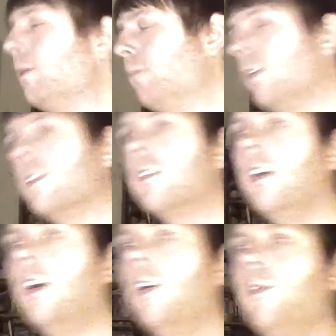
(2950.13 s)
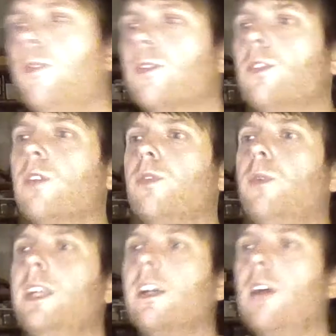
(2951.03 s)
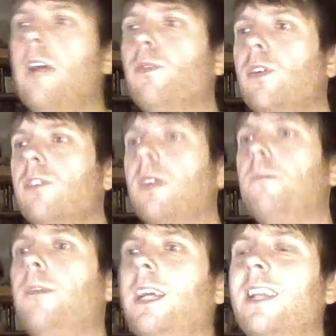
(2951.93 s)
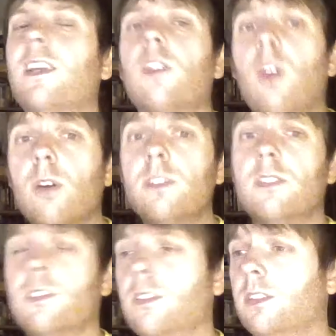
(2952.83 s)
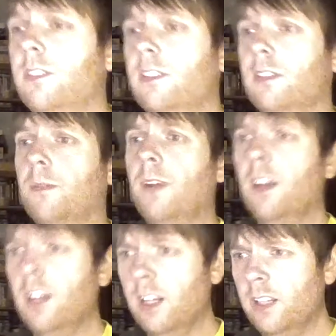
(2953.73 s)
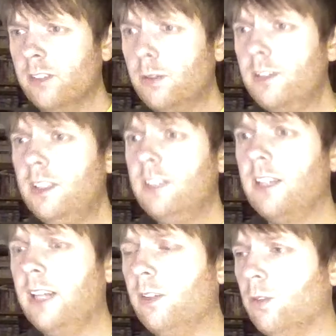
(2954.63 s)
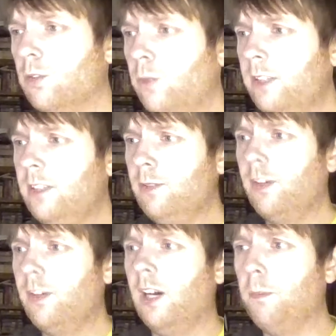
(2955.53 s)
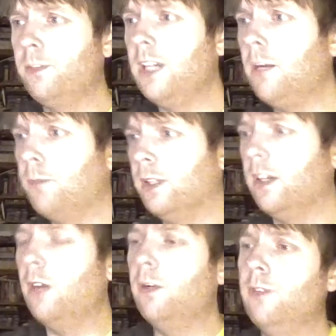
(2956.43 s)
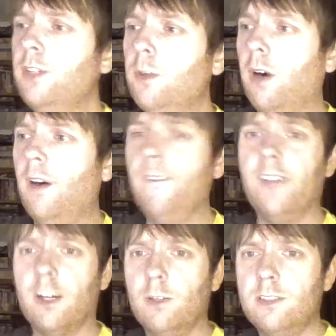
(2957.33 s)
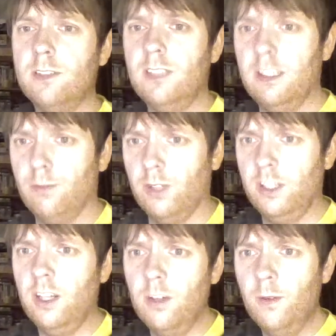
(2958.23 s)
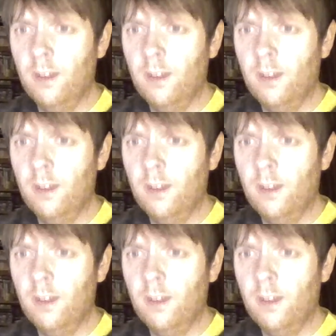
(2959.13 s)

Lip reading: books? Are scored for winning an F1 Grand Prix in the current scoring system? 20, 10, or 25? Jack Padot, if you are on, that question is for you.